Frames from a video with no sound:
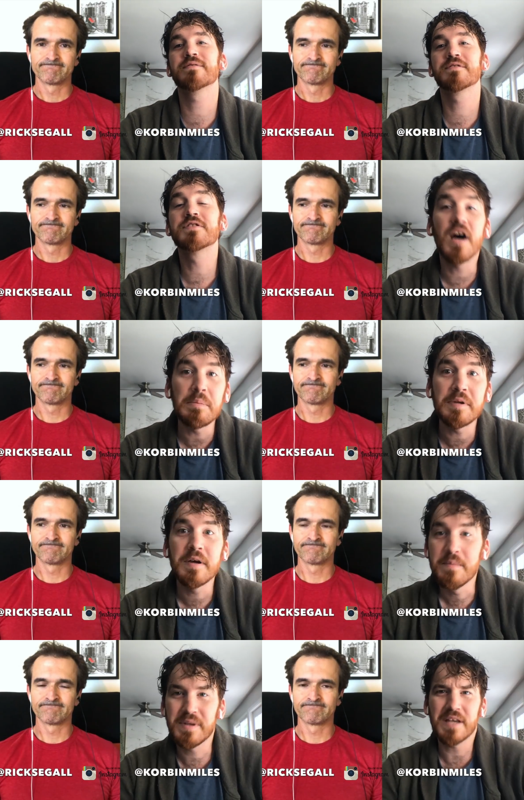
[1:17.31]
Speaker 1: subbed,
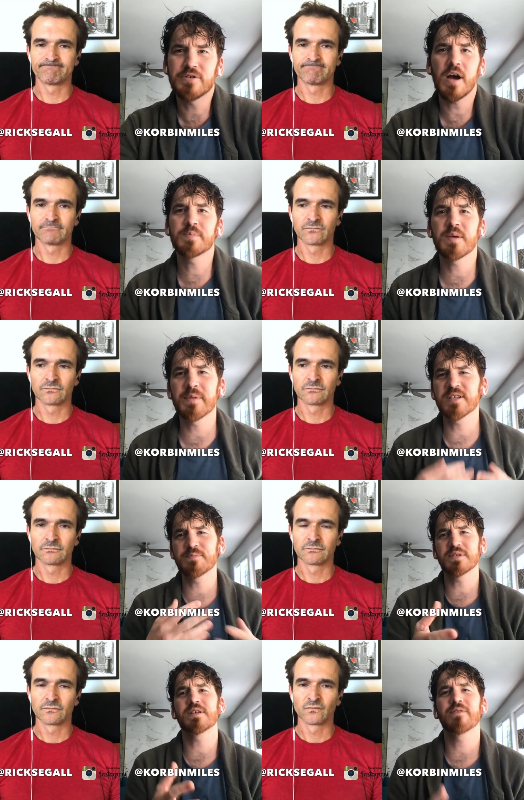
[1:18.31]
but they dropped something
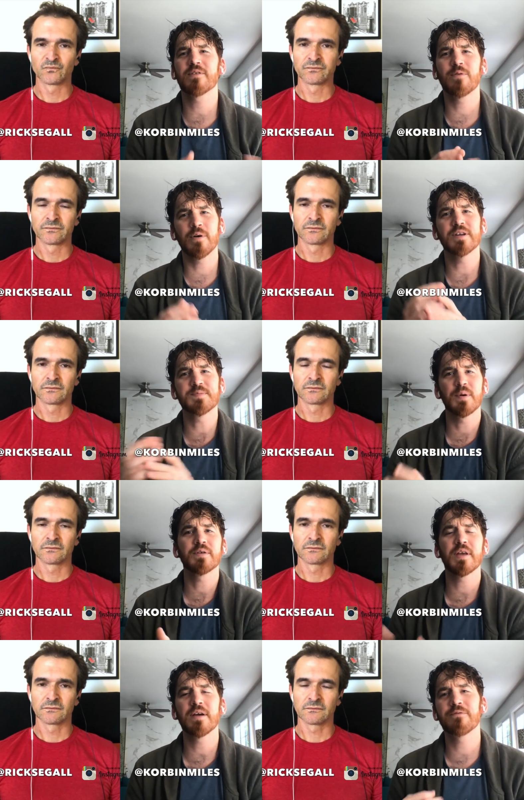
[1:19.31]
specific for his
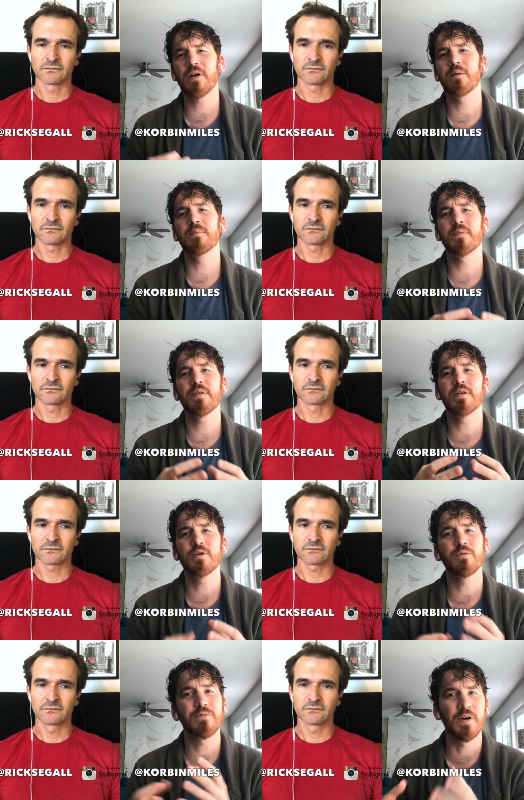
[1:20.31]
birthday from the
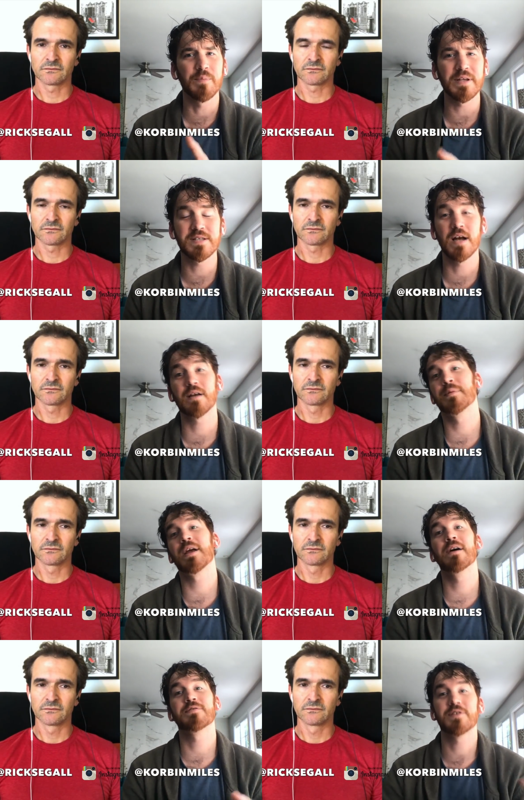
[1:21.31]
new film that's not
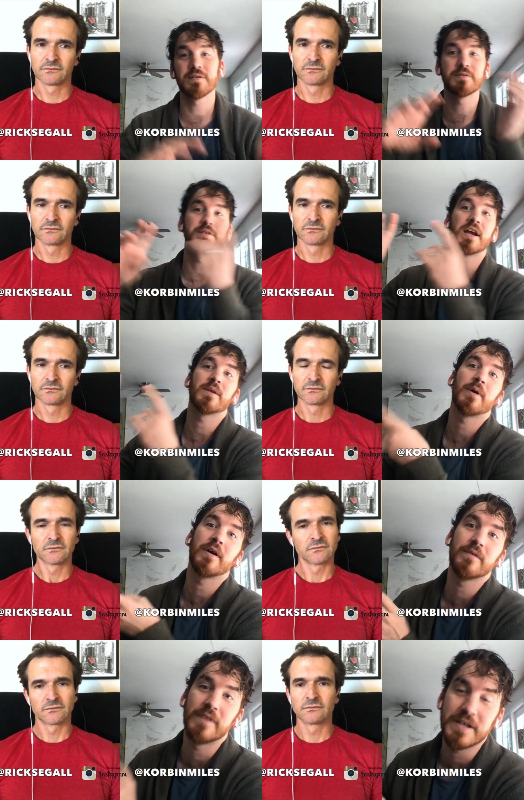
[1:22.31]
coming out till
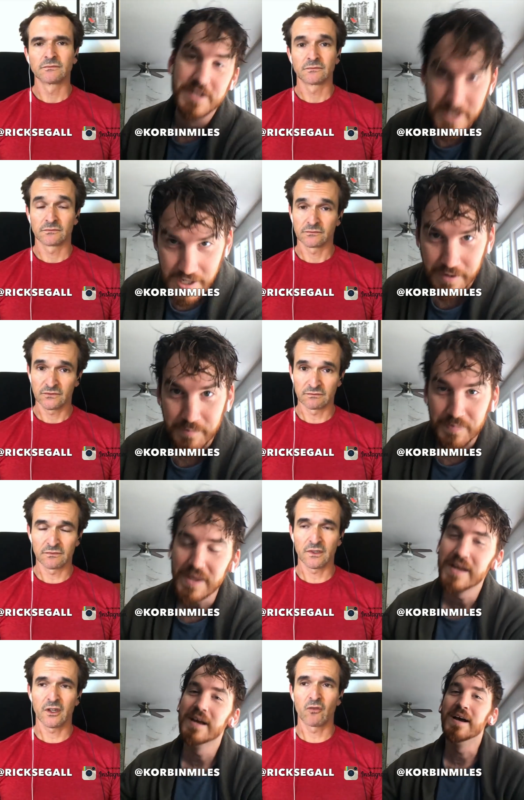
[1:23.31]
January of next year.
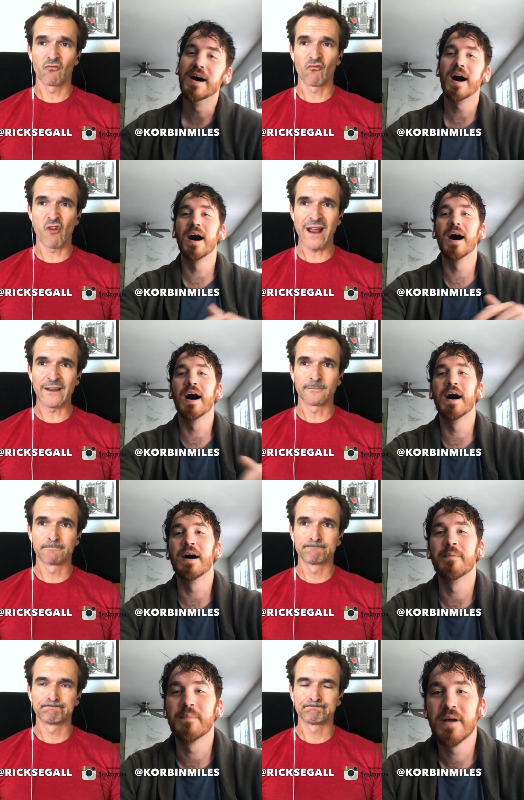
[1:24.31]

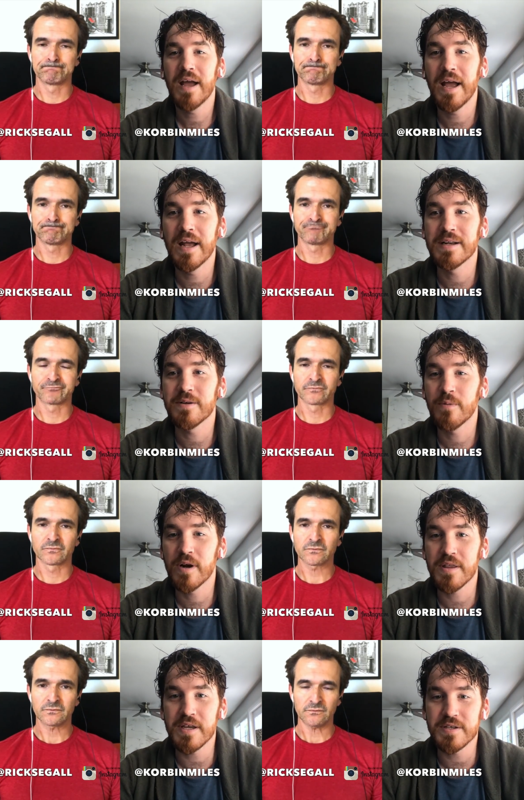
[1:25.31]
Right. And
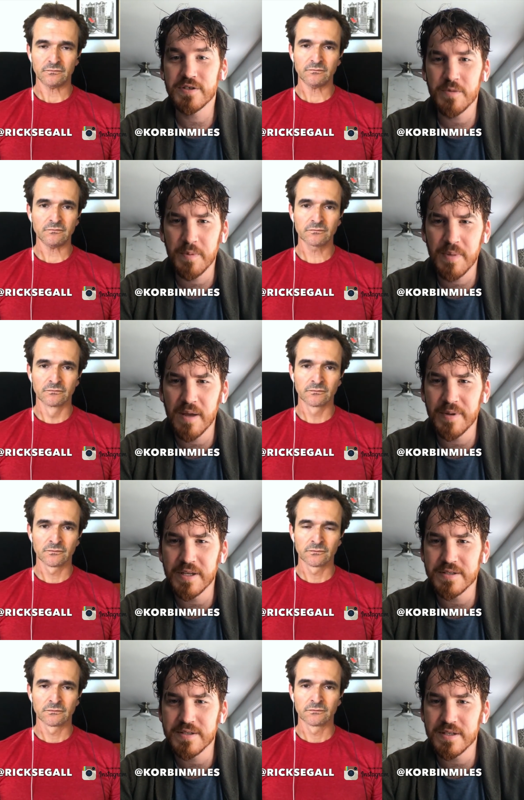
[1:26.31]
one of the stupid
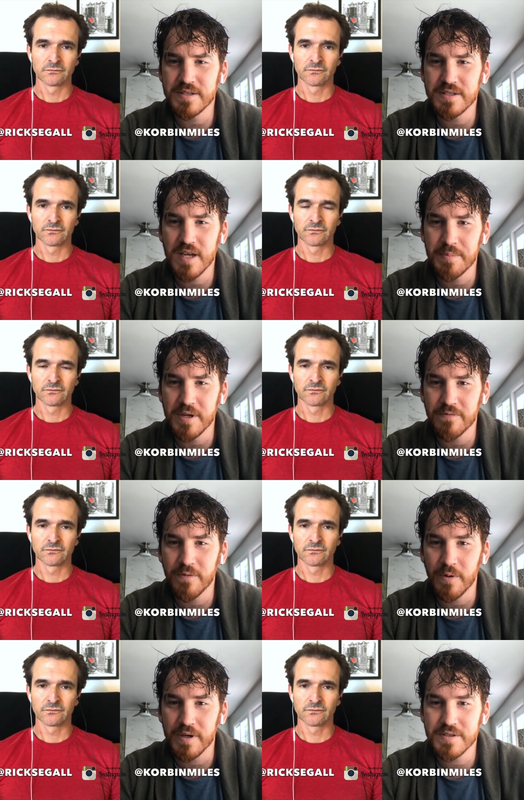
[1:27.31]
babies subbed it
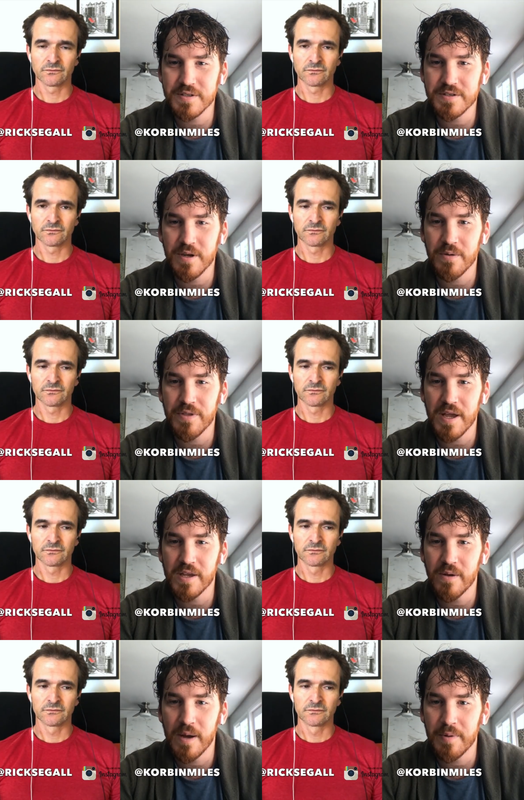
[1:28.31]
for us, so
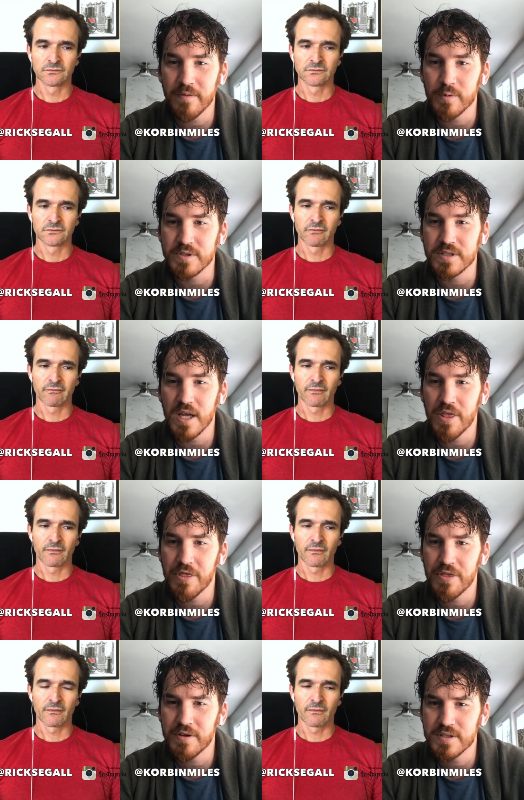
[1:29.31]
thank you. I believe it
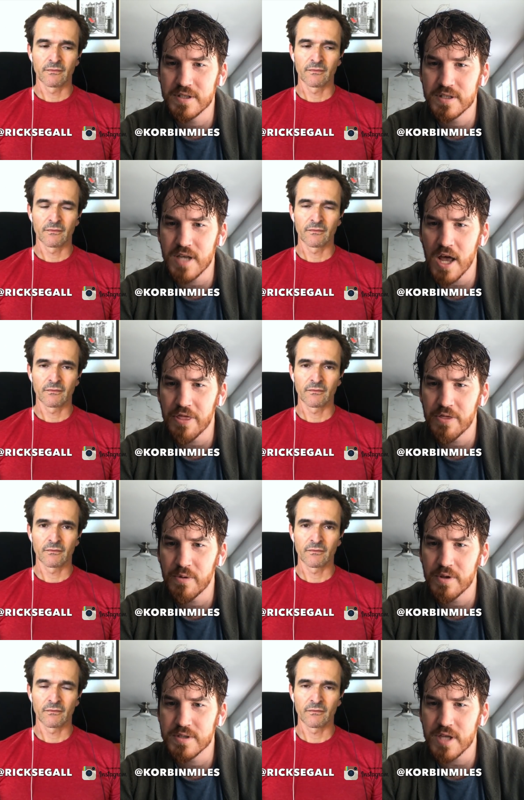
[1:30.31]
was
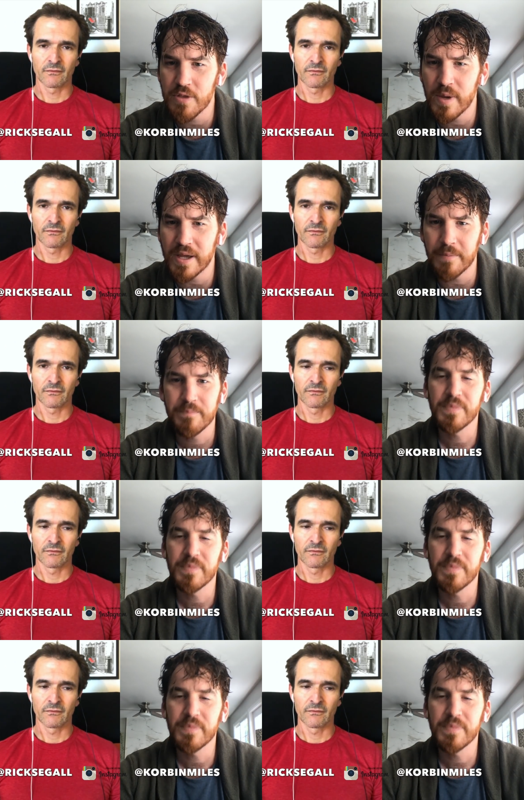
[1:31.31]
Southwick.